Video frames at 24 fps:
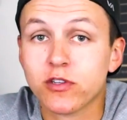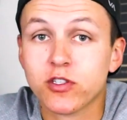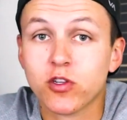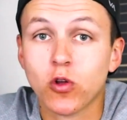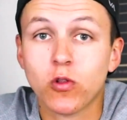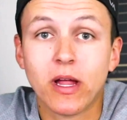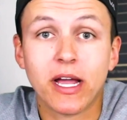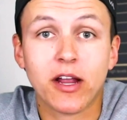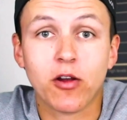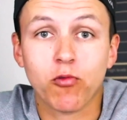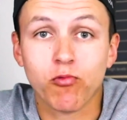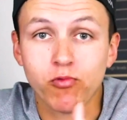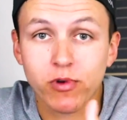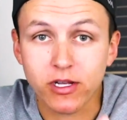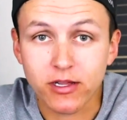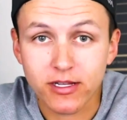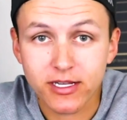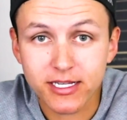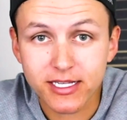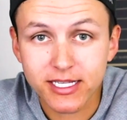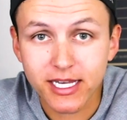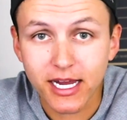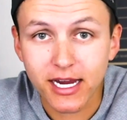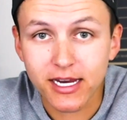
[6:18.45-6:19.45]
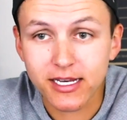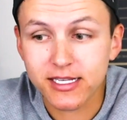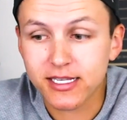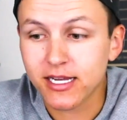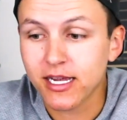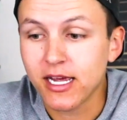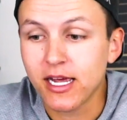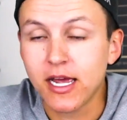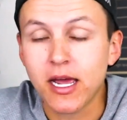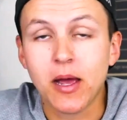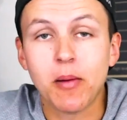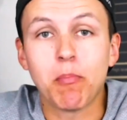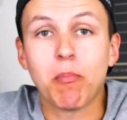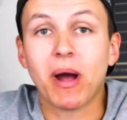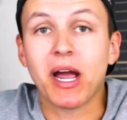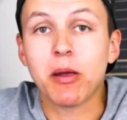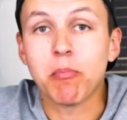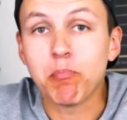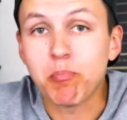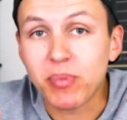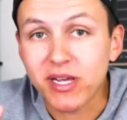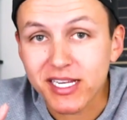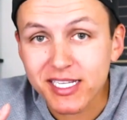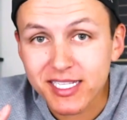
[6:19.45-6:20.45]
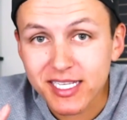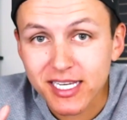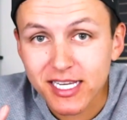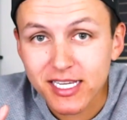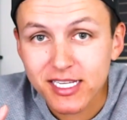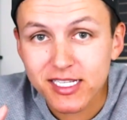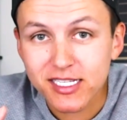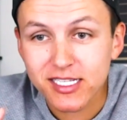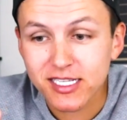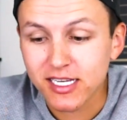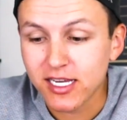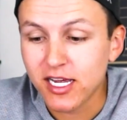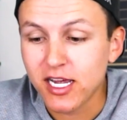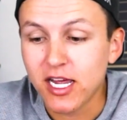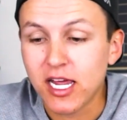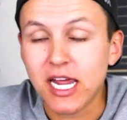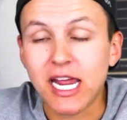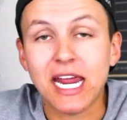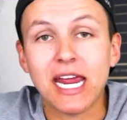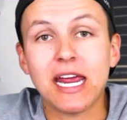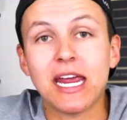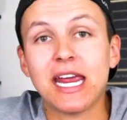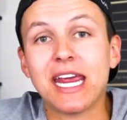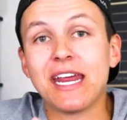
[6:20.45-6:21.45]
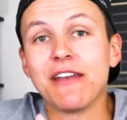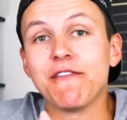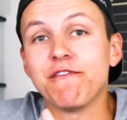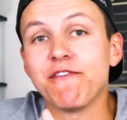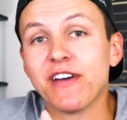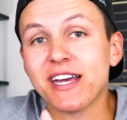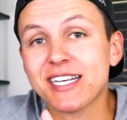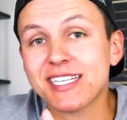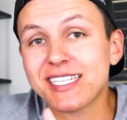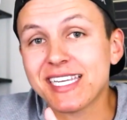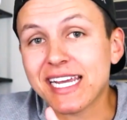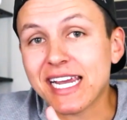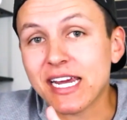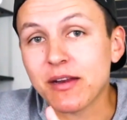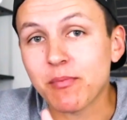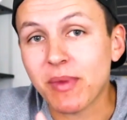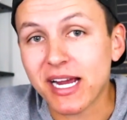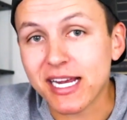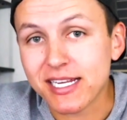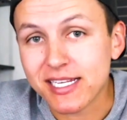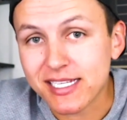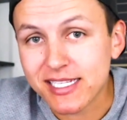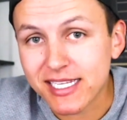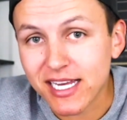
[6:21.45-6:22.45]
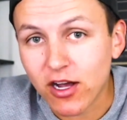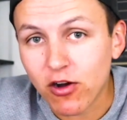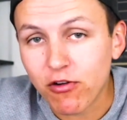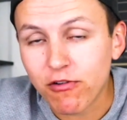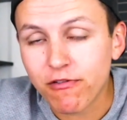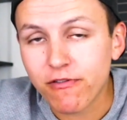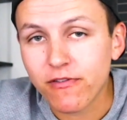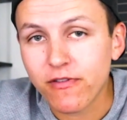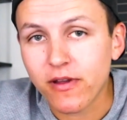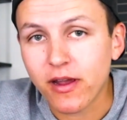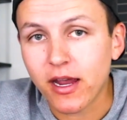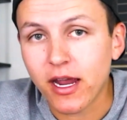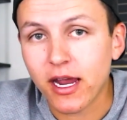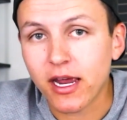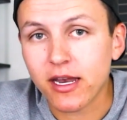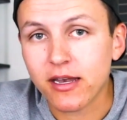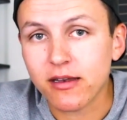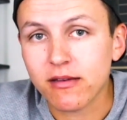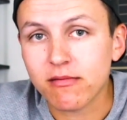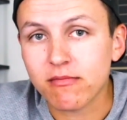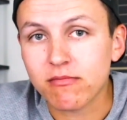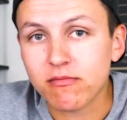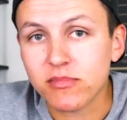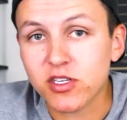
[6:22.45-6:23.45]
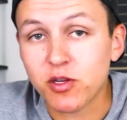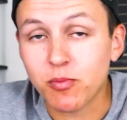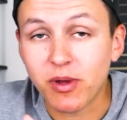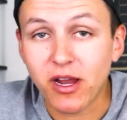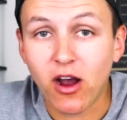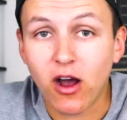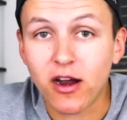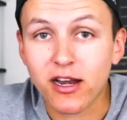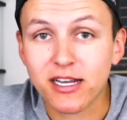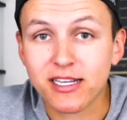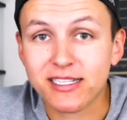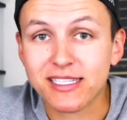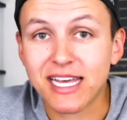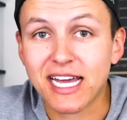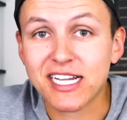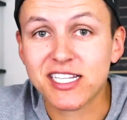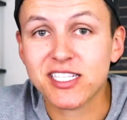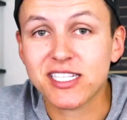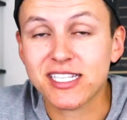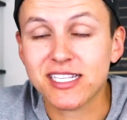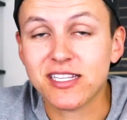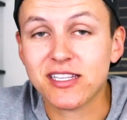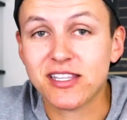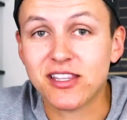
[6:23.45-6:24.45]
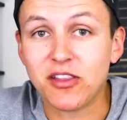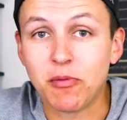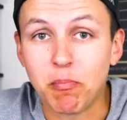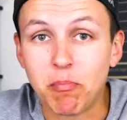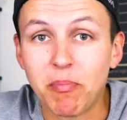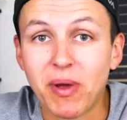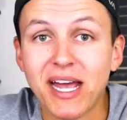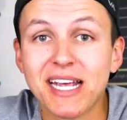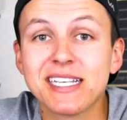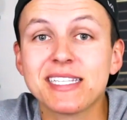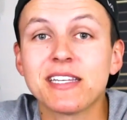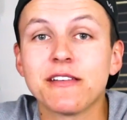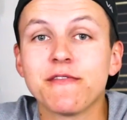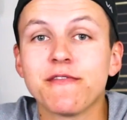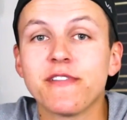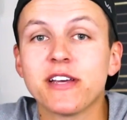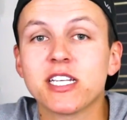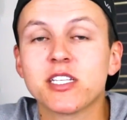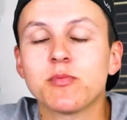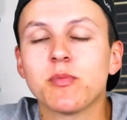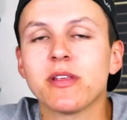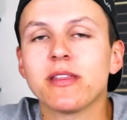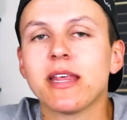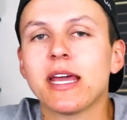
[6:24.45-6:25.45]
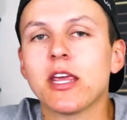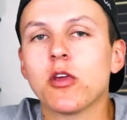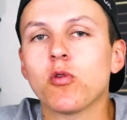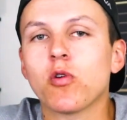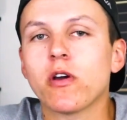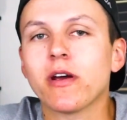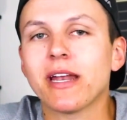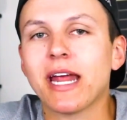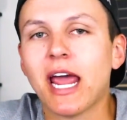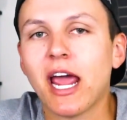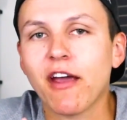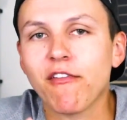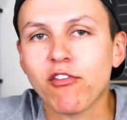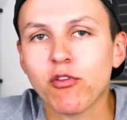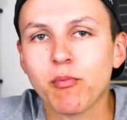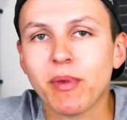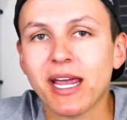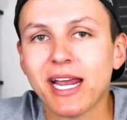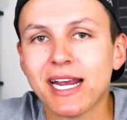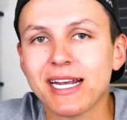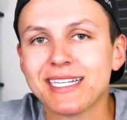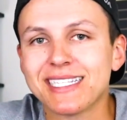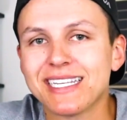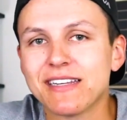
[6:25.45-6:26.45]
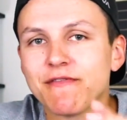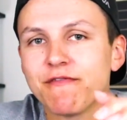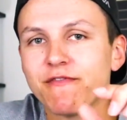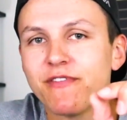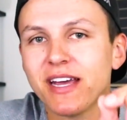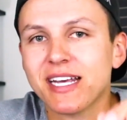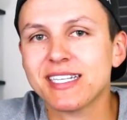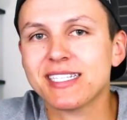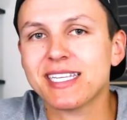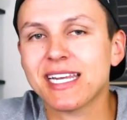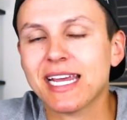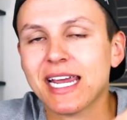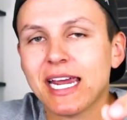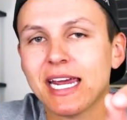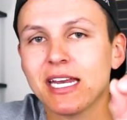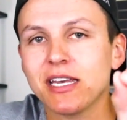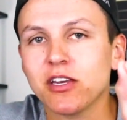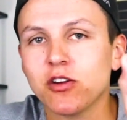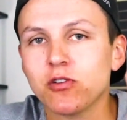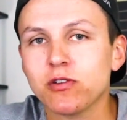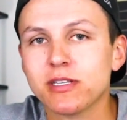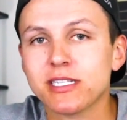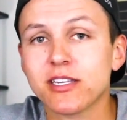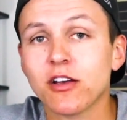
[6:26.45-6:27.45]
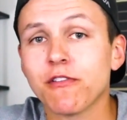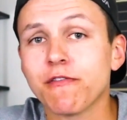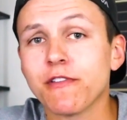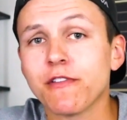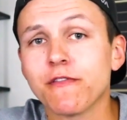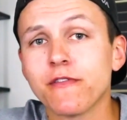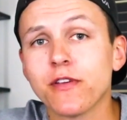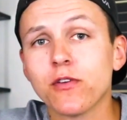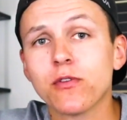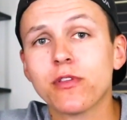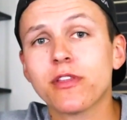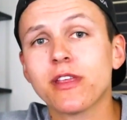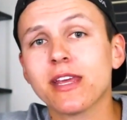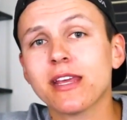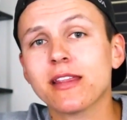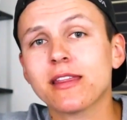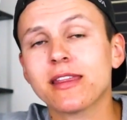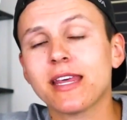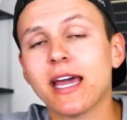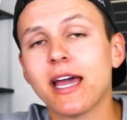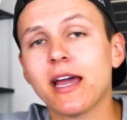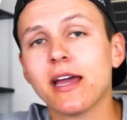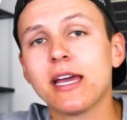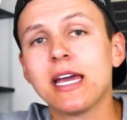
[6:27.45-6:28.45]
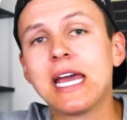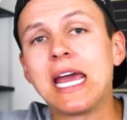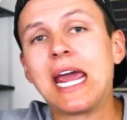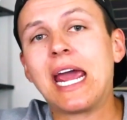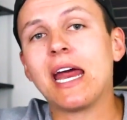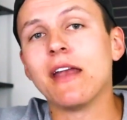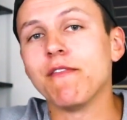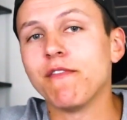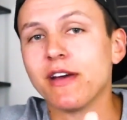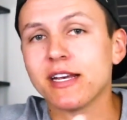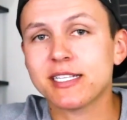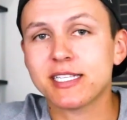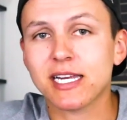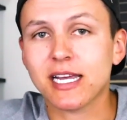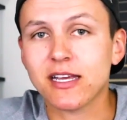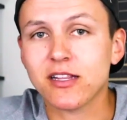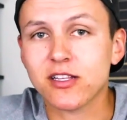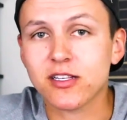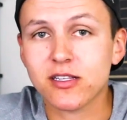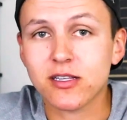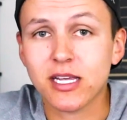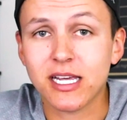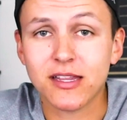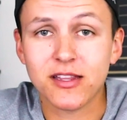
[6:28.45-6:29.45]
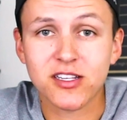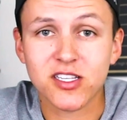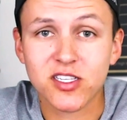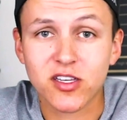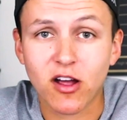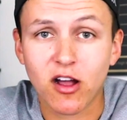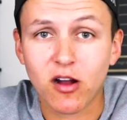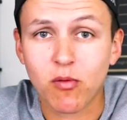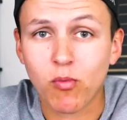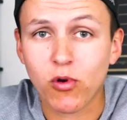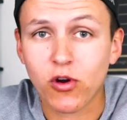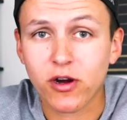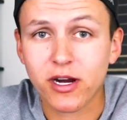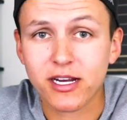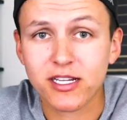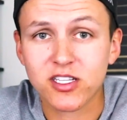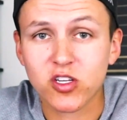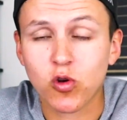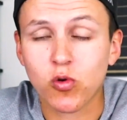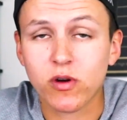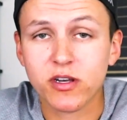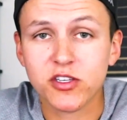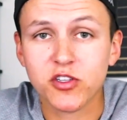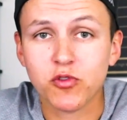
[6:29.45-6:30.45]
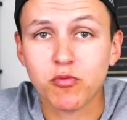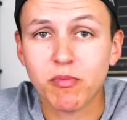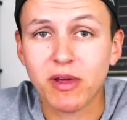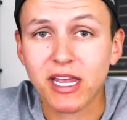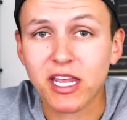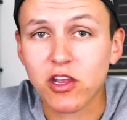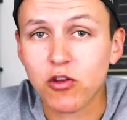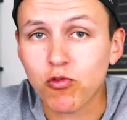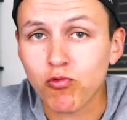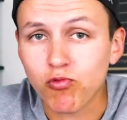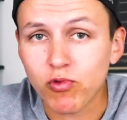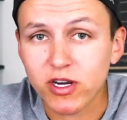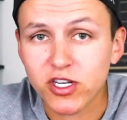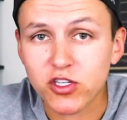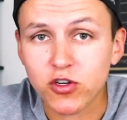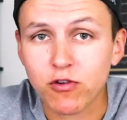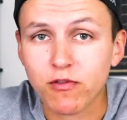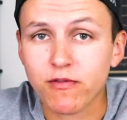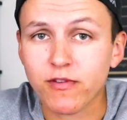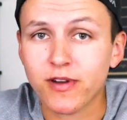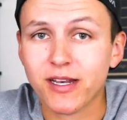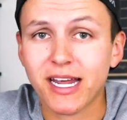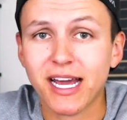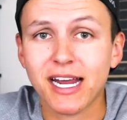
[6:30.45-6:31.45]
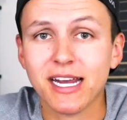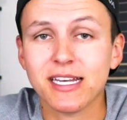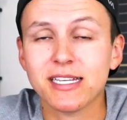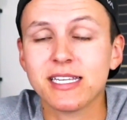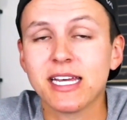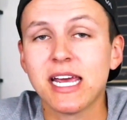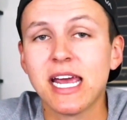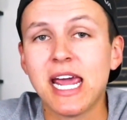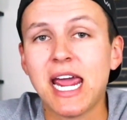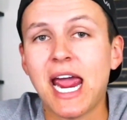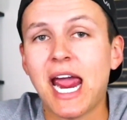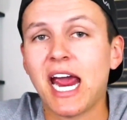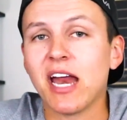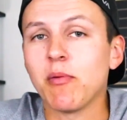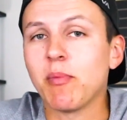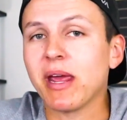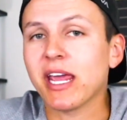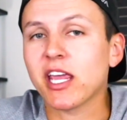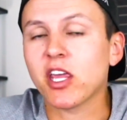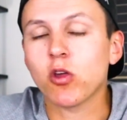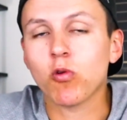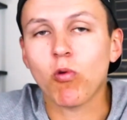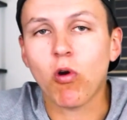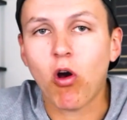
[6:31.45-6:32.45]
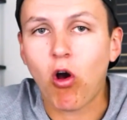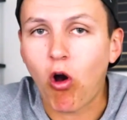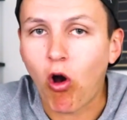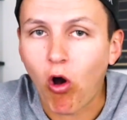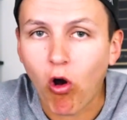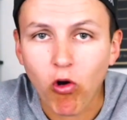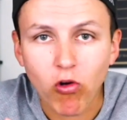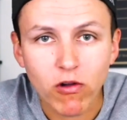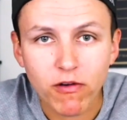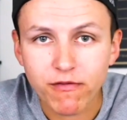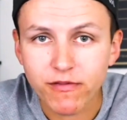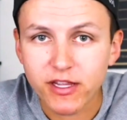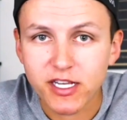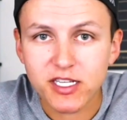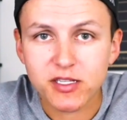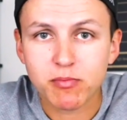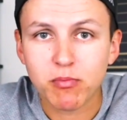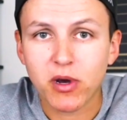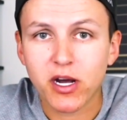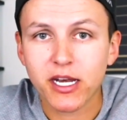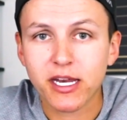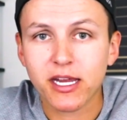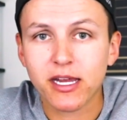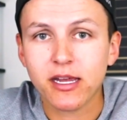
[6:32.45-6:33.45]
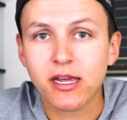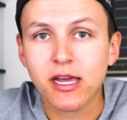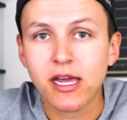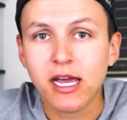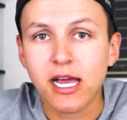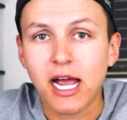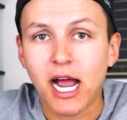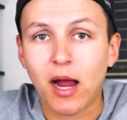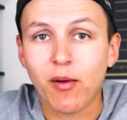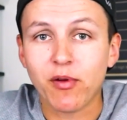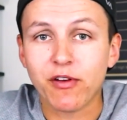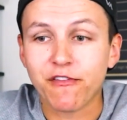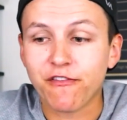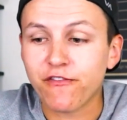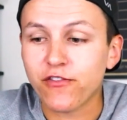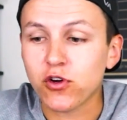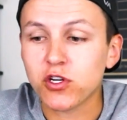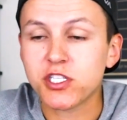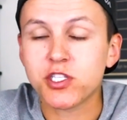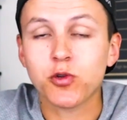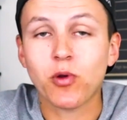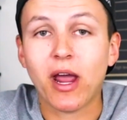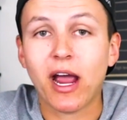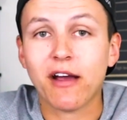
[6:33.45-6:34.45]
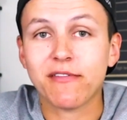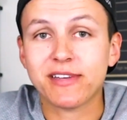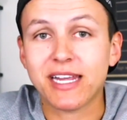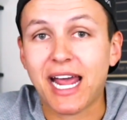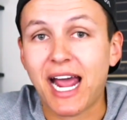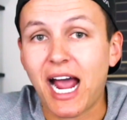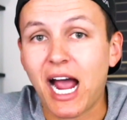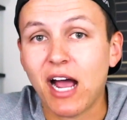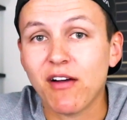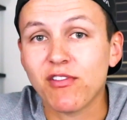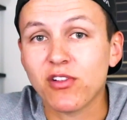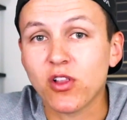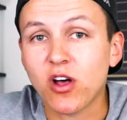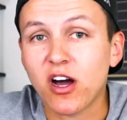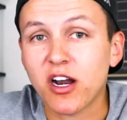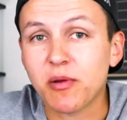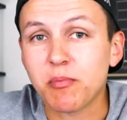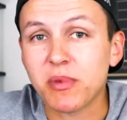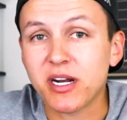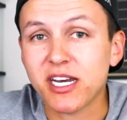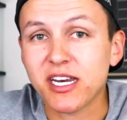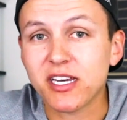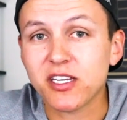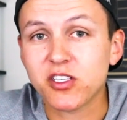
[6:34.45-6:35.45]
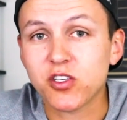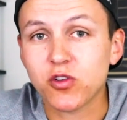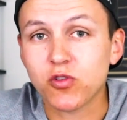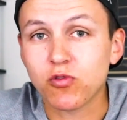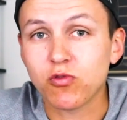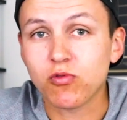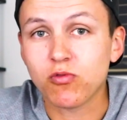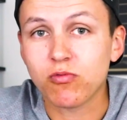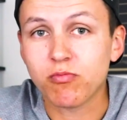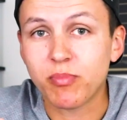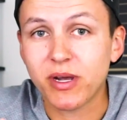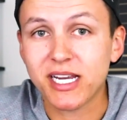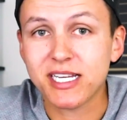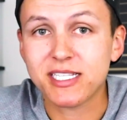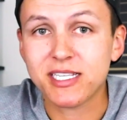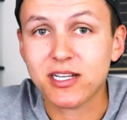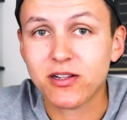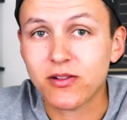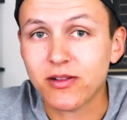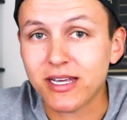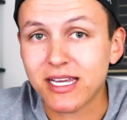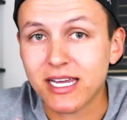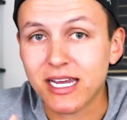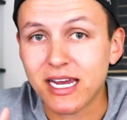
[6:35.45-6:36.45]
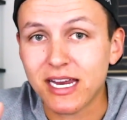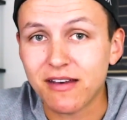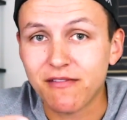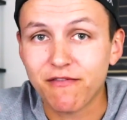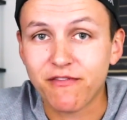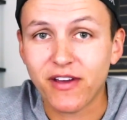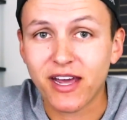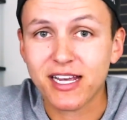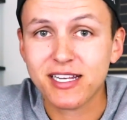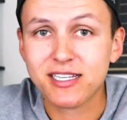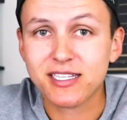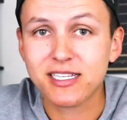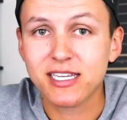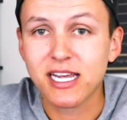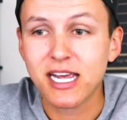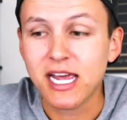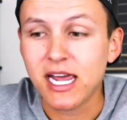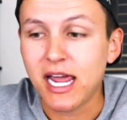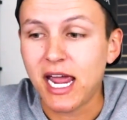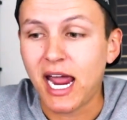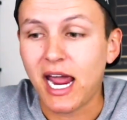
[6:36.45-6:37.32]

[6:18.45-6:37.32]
So, like real estate, my business, investing in myself. And to be honest, that's the best investment that you could ever make is investing in yourself. If you think that investing in the, in the stock market is going to make you rich overnight and make you all of this money, I mean, first you have to have a lot of money to basically invest.